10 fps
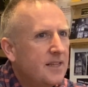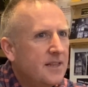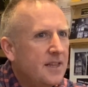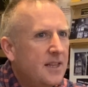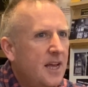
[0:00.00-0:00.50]
and
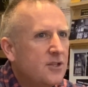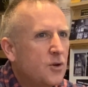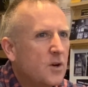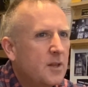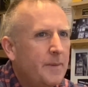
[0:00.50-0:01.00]
then they're
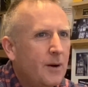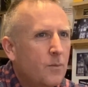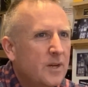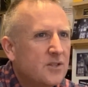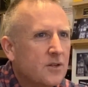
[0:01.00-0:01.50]
talking about
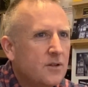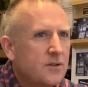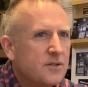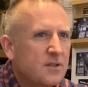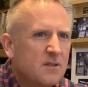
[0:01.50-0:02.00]

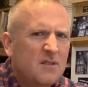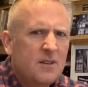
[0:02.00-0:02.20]
whistles, and